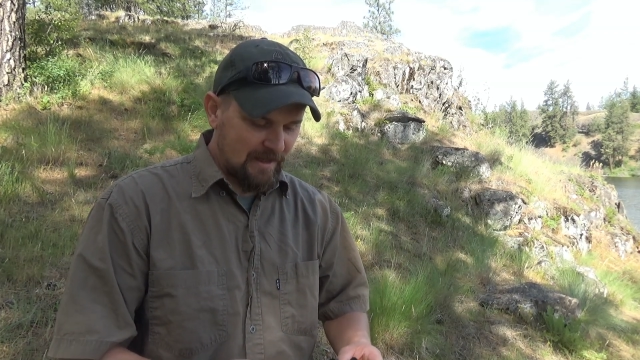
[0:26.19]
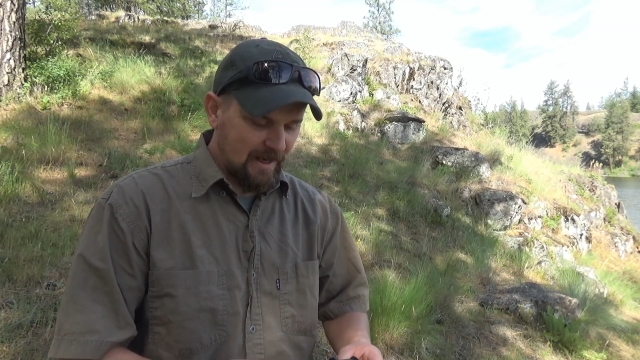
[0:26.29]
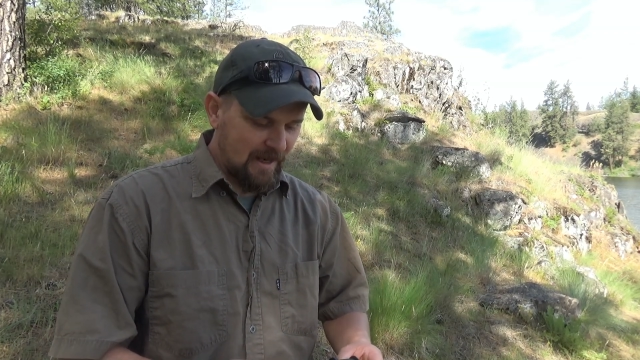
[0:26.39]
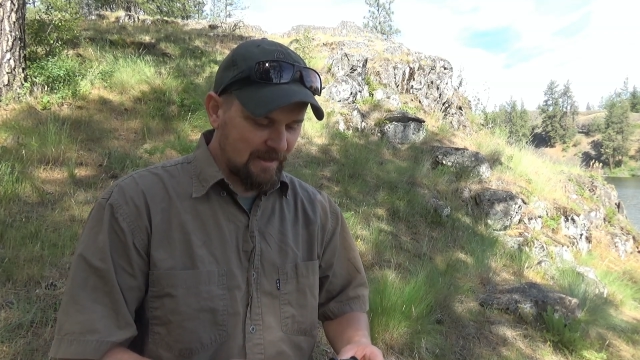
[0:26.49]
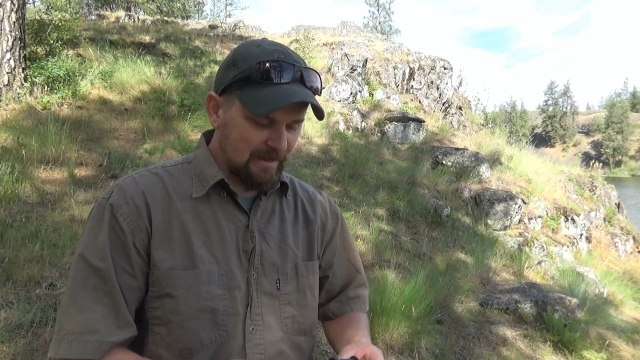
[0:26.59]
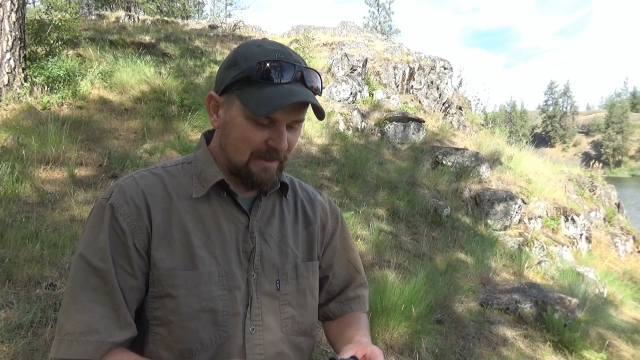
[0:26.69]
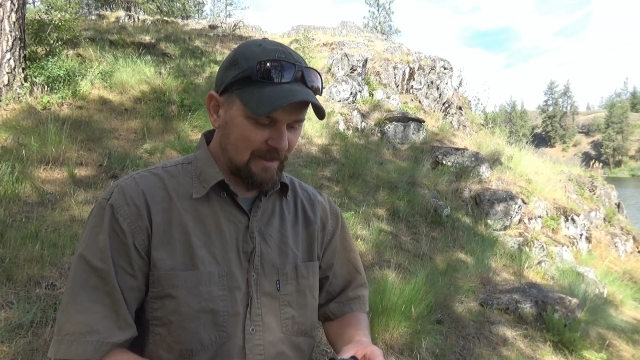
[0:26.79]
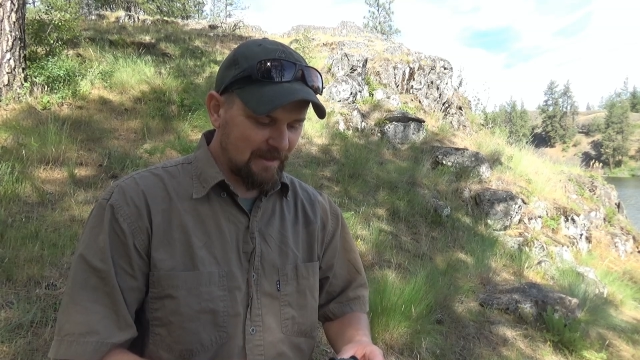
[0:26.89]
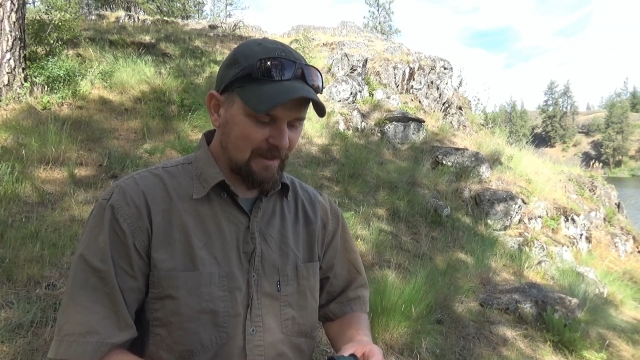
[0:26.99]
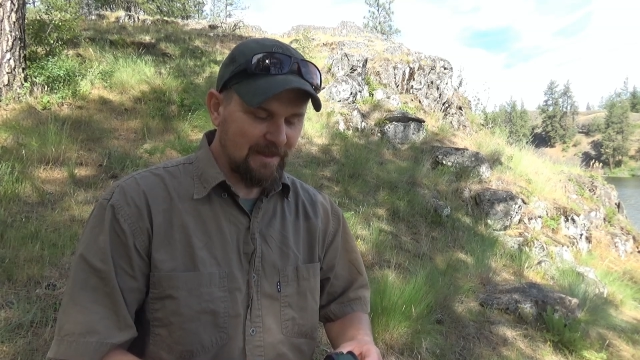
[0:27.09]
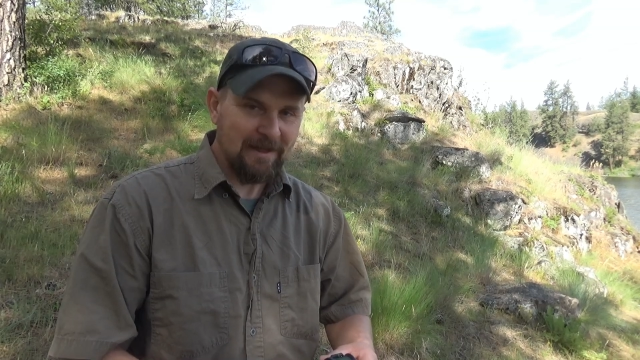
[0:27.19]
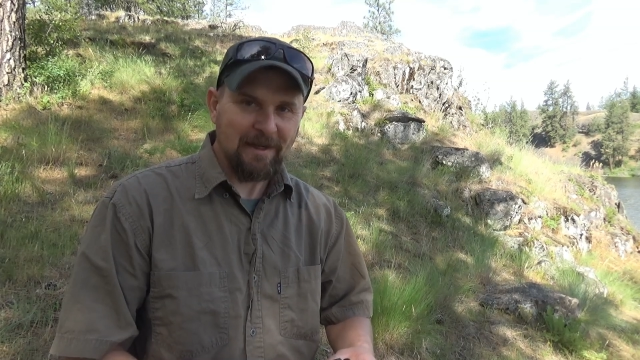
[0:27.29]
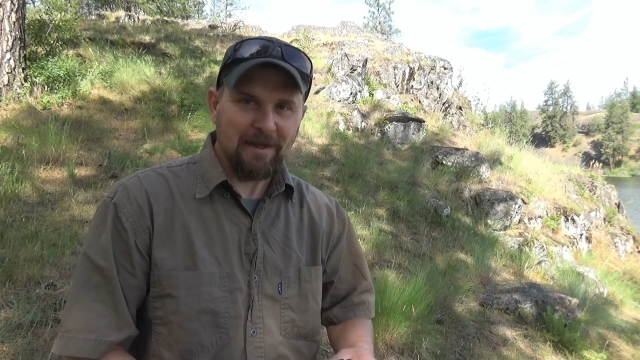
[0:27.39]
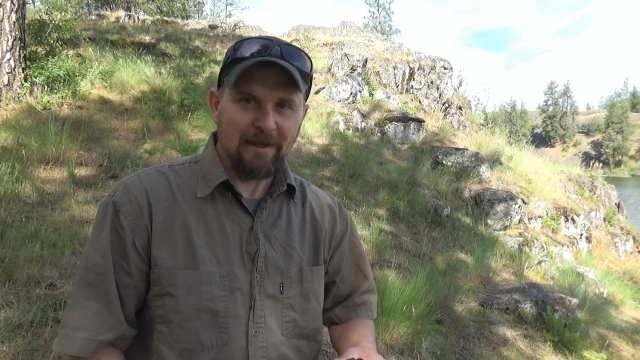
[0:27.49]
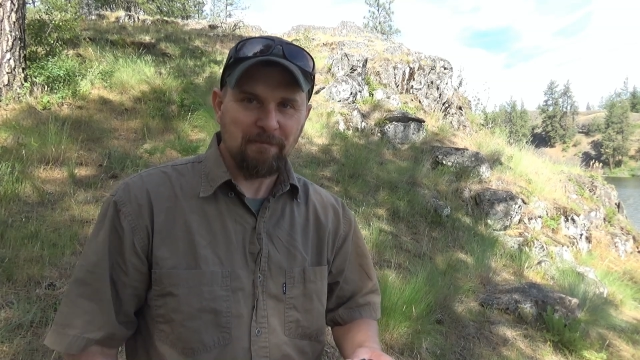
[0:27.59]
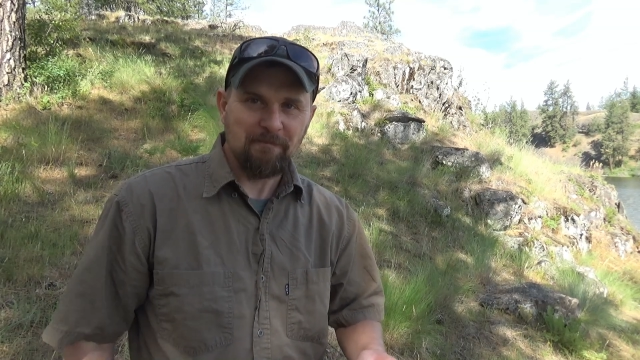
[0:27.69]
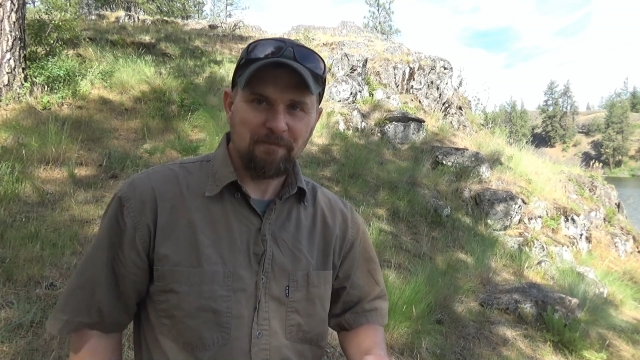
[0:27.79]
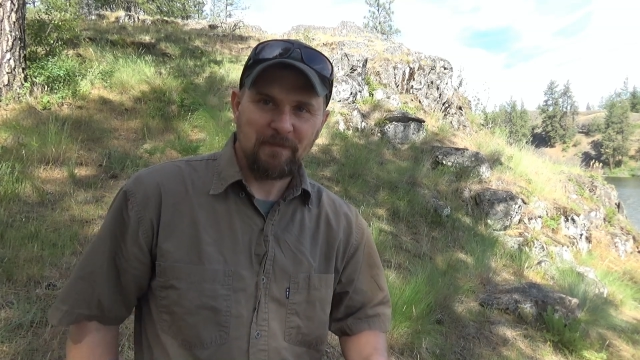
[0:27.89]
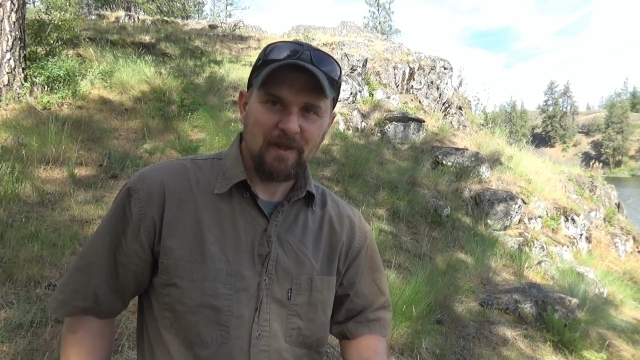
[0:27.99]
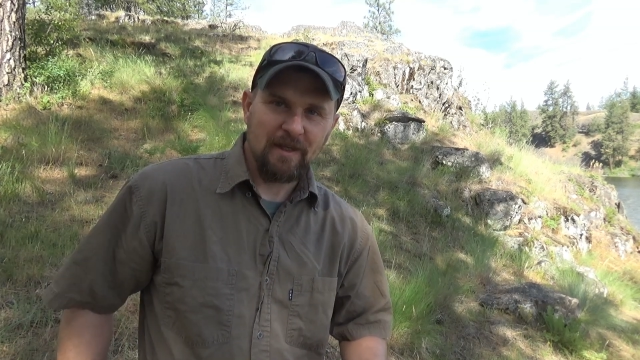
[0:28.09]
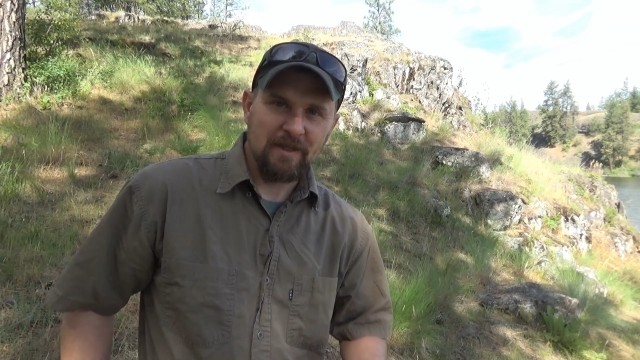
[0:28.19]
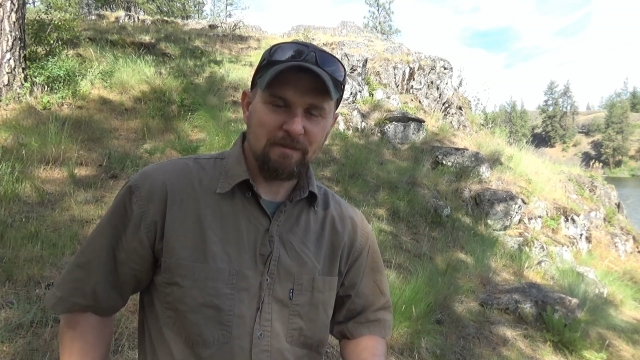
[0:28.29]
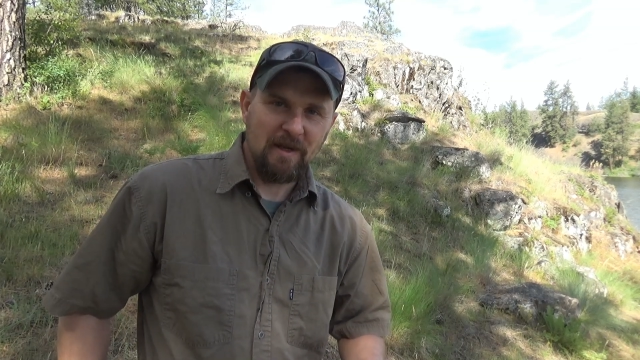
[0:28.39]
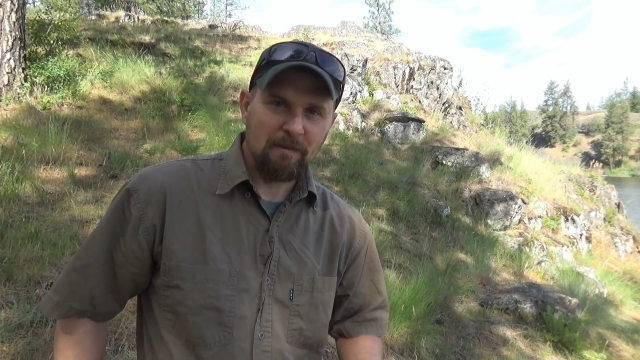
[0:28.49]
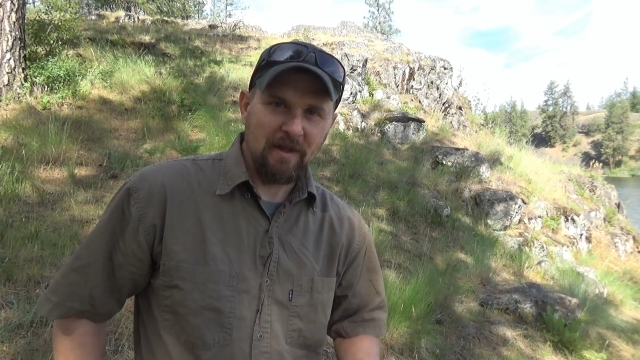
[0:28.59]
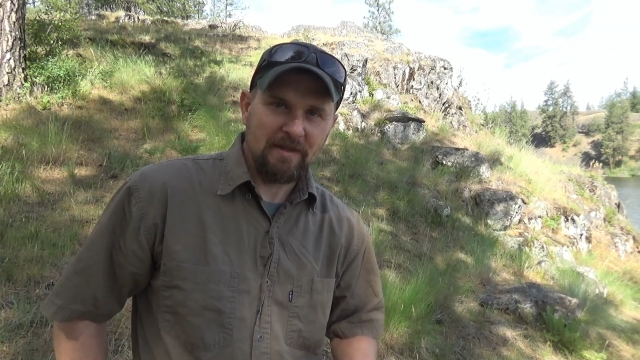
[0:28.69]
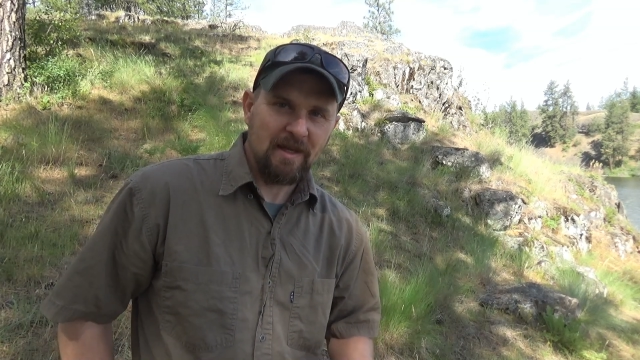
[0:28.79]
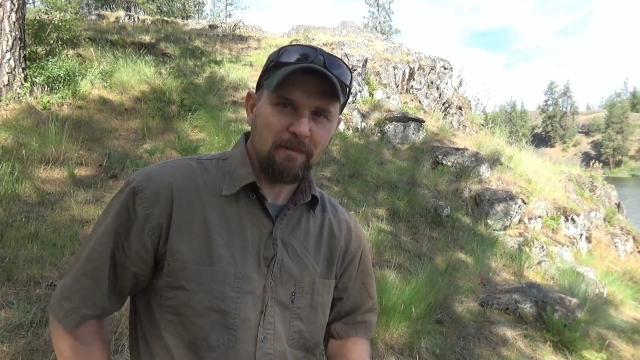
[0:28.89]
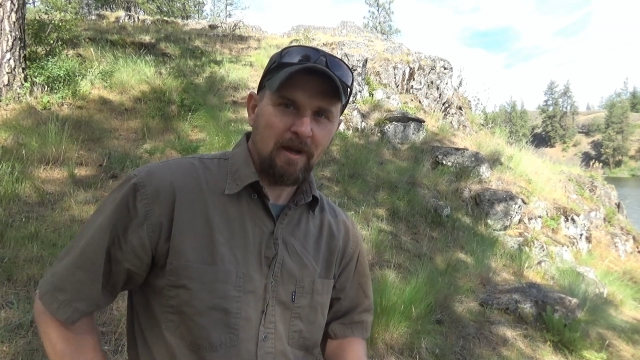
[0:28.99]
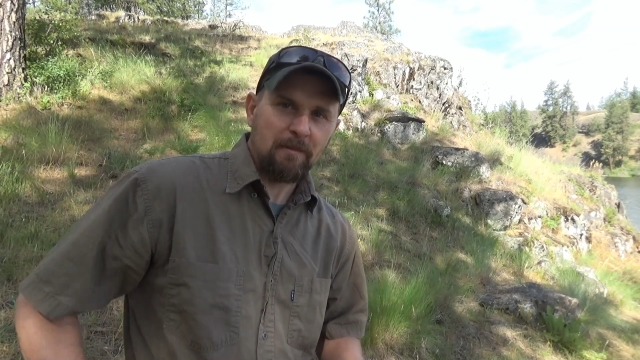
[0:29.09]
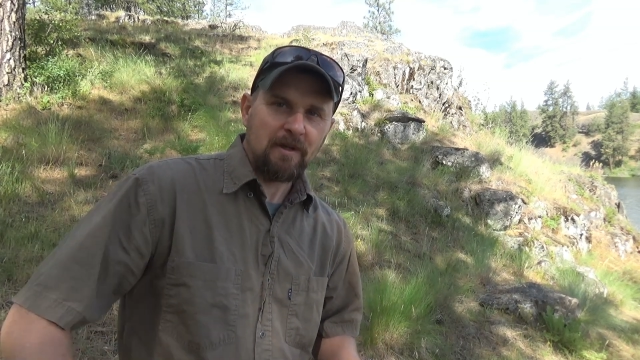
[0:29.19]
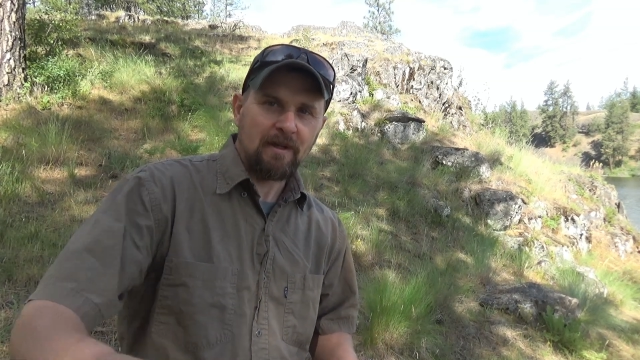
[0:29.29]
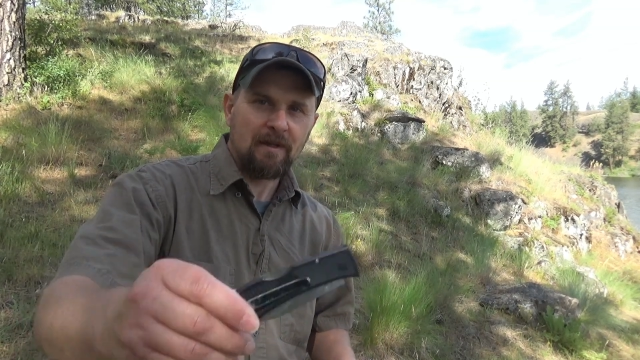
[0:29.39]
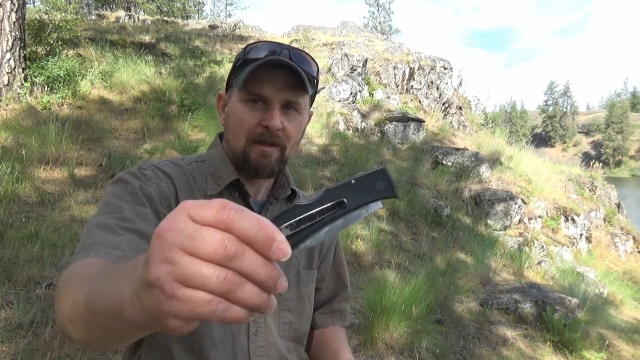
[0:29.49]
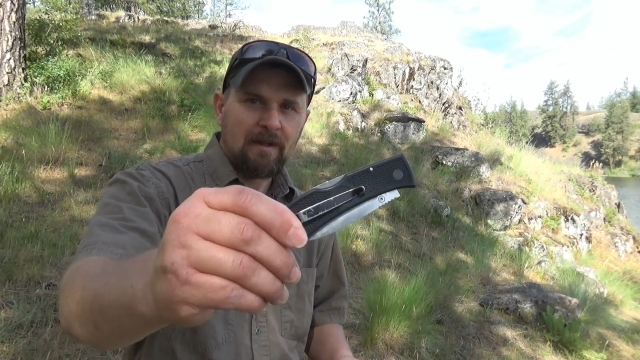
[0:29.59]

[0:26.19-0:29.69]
and it's made by the same company